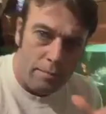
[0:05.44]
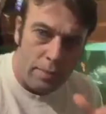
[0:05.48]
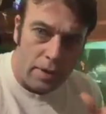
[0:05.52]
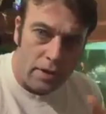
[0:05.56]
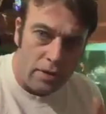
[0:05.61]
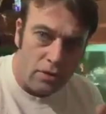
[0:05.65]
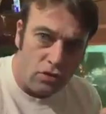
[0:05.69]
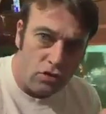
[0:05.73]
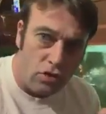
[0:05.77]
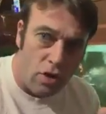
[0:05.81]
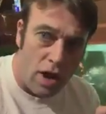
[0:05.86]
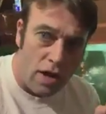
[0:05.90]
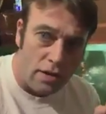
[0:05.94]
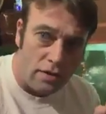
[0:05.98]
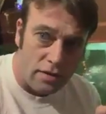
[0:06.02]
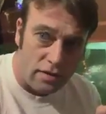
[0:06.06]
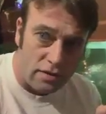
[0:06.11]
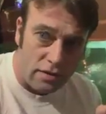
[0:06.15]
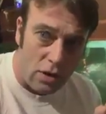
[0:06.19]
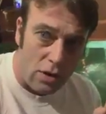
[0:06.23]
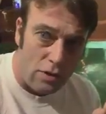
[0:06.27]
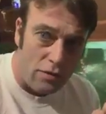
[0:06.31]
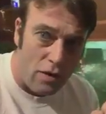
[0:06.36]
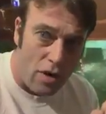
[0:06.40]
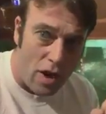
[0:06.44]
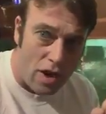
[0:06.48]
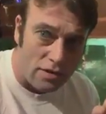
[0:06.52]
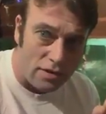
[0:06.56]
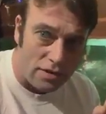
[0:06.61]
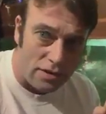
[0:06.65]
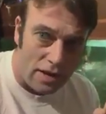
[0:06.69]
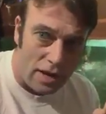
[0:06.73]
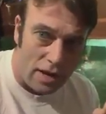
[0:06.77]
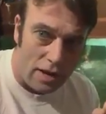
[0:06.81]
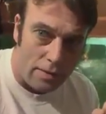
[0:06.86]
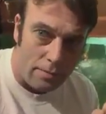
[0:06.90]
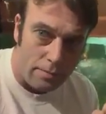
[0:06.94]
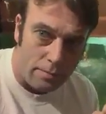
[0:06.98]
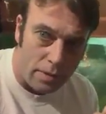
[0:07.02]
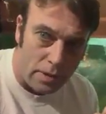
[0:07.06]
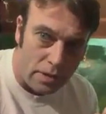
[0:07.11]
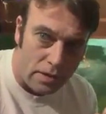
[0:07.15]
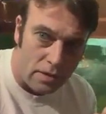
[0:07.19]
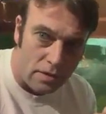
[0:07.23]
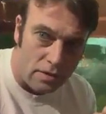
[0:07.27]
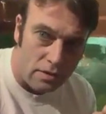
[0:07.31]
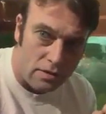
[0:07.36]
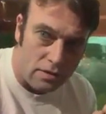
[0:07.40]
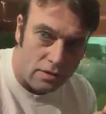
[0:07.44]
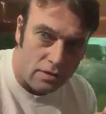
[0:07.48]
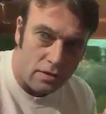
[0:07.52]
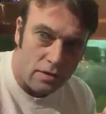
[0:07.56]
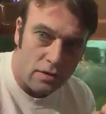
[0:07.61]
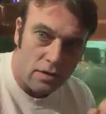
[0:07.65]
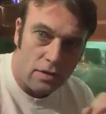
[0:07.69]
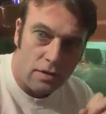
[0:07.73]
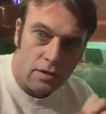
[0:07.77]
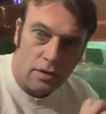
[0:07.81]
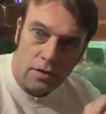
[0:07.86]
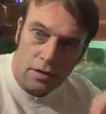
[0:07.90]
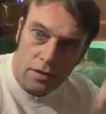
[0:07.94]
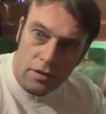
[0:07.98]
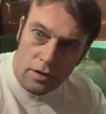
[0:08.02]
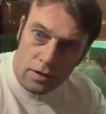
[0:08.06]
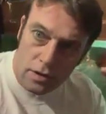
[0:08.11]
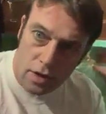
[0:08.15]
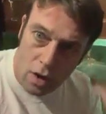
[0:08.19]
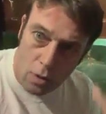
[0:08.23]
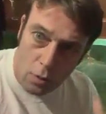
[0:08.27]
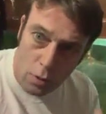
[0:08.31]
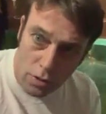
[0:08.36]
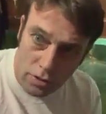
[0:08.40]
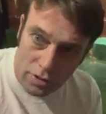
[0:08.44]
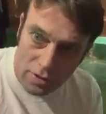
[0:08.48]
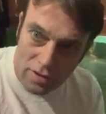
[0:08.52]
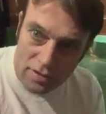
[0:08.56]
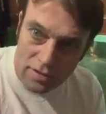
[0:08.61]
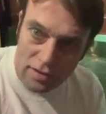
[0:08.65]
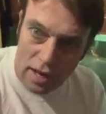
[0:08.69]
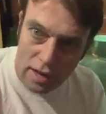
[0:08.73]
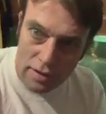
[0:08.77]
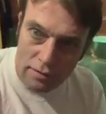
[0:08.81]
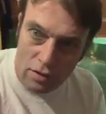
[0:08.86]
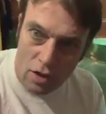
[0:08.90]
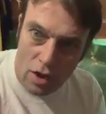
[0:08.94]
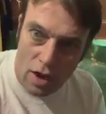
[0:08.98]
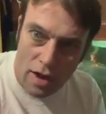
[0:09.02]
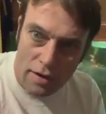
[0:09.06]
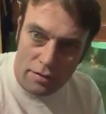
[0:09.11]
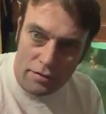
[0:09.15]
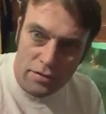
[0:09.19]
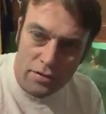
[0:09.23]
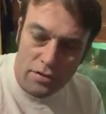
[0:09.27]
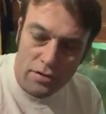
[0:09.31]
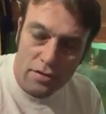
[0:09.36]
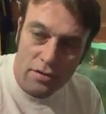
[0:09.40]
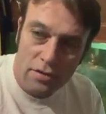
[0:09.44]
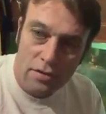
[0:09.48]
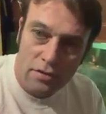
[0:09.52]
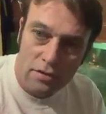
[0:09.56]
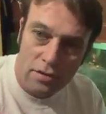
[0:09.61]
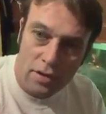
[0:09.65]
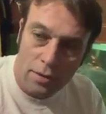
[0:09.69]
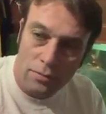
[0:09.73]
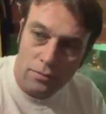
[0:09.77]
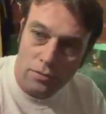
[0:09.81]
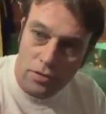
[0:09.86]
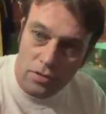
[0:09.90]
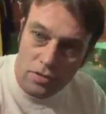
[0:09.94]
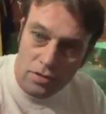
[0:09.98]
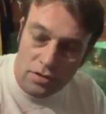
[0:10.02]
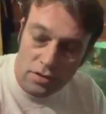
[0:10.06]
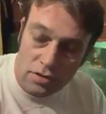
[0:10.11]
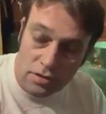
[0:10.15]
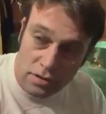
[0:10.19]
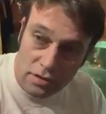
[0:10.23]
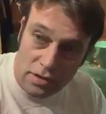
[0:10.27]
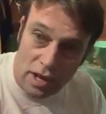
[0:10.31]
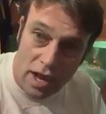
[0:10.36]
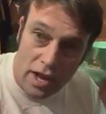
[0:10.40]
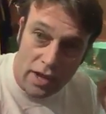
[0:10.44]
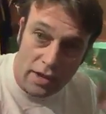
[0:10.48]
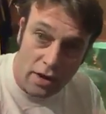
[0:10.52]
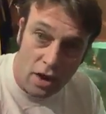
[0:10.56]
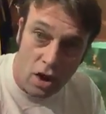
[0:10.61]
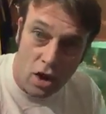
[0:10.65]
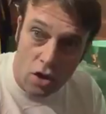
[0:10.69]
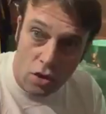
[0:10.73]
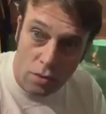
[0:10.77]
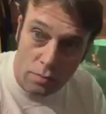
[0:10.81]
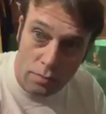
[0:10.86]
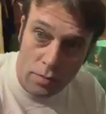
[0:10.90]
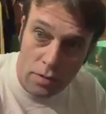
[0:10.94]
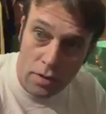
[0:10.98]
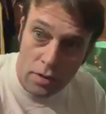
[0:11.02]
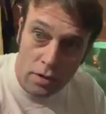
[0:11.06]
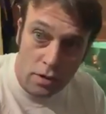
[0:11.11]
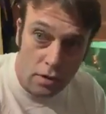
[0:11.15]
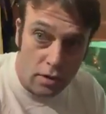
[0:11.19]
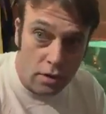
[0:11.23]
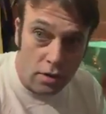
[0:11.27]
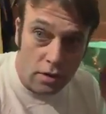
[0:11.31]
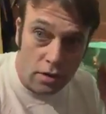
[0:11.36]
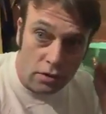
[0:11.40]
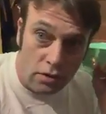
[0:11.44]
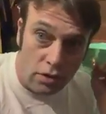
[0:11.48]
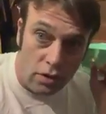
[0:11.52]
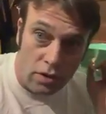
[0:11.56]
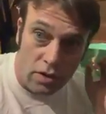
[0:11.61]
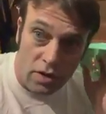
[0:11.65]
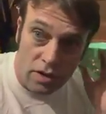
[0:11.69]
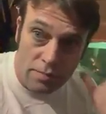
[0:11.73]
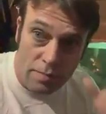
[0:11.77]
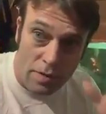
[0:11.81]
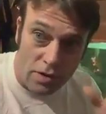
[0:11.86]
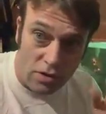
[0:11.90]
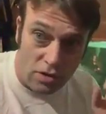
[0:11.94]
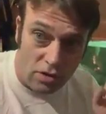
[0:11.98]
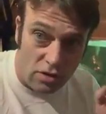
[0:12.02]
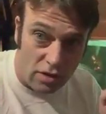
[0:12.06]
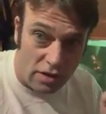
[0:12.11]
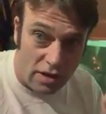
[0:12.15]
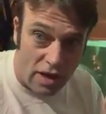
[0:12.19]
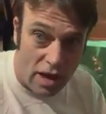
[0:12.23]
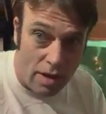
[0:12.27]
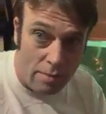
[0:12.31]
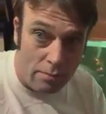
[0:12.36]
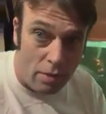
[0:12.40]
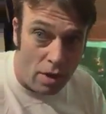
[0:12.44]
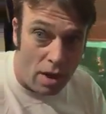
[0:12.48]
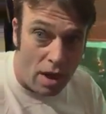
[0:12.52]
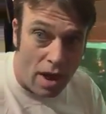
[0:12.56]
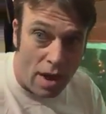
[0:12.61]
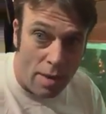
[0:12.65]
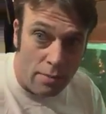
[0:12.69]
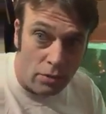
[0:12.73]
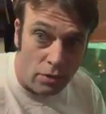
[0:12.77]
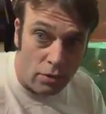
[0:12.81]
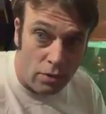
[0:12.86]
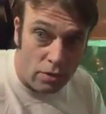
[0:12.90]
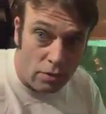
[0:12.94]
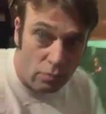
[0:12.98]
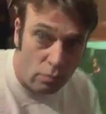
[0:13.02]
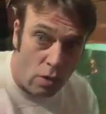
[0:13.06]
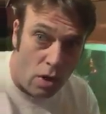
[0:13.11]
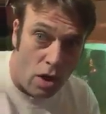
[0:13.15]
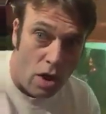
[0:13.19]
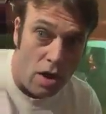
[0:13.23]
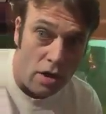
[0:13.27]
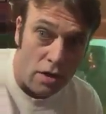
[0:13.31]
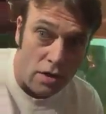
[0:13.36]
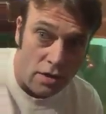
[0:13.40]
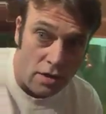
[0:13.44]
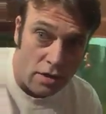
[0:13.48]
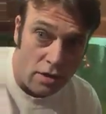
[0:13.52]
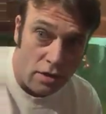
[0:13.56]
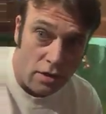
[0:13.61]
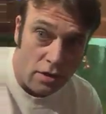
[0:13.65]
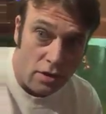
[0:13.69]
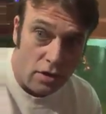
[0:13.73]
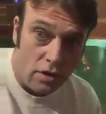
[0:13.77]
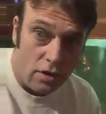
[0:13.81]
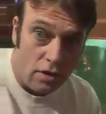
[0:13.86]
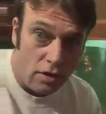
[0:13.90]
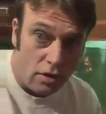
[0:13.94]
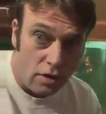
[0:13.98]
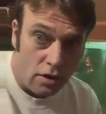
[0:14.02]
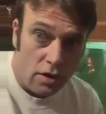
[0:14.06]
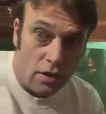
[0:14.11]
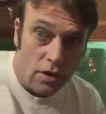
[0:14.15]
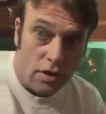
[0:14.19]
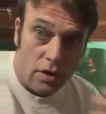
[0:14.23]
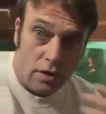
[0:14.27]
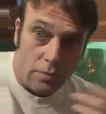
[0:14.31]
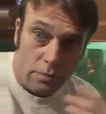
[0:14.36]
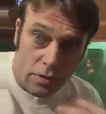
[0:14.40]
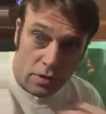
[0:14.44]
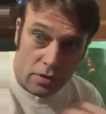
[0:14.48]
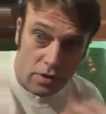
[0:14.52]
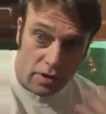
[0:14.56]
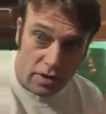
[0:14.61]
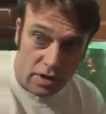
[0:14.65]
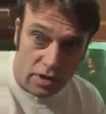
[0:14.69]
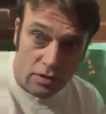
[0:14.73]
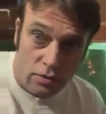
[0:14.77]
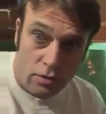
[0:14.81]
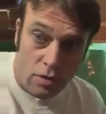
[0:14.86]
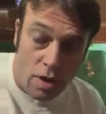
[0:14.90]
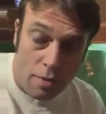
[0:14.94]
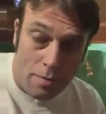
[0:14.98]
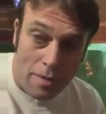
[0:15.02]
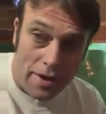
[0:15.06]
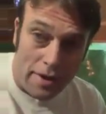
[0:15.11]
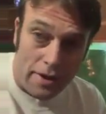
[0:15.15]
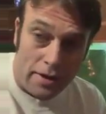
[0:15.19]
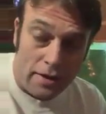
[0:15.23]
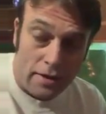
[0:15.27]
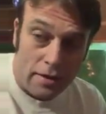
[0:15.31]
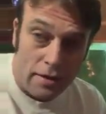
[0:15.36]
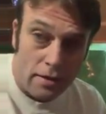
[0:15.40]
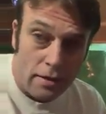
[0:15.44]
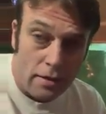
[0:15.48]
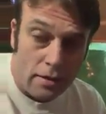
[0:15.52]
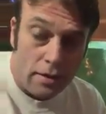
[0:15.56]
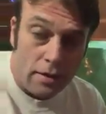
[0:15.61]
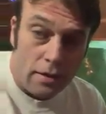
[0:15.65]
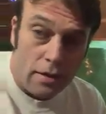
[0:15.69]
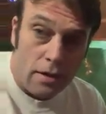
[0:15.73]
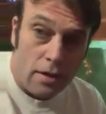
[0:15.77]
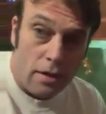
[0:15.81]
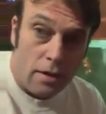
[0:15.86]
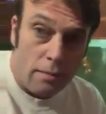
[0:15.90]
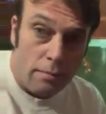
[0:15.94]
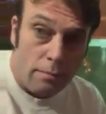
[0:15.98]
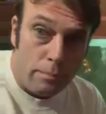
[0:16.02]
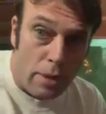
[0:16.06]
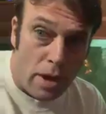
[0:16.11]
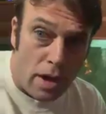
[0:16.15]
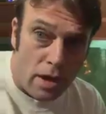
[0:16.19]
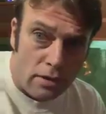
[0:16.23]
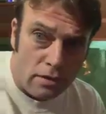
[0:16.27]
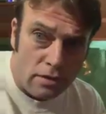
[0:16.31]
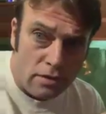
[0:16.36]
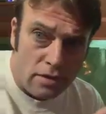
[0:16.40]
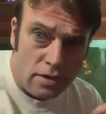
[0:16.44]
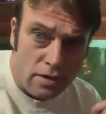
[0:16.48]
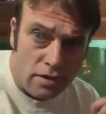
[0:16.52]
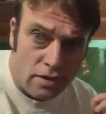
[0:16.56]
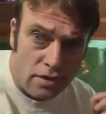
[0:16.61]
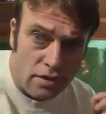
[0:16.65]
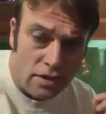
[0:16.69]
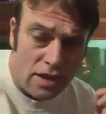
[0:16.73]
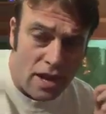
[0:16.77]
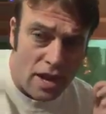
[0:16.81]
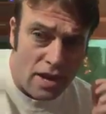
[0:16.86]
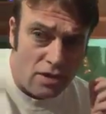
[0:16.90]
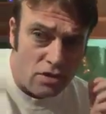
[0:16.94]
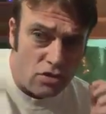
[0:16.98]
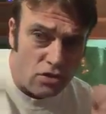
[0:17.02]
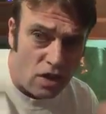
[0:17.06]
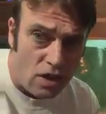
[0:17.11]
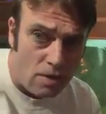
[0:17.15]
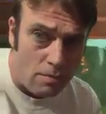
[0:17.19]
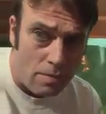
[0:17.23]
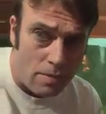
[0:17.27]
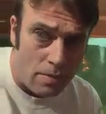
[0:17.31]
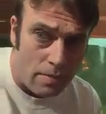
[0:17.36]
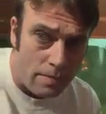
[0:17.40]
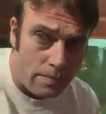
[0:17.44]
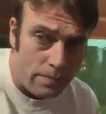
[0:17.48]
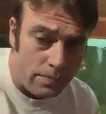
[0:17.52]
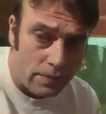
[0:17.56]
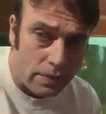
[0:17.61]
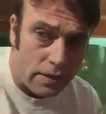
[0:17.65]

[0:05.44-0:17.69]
been trying to self-isolate because I want to save lives. So I'm just staying home, doing as much as I can, but I am doing work because I need to earn money. But, ladies and gentlemen,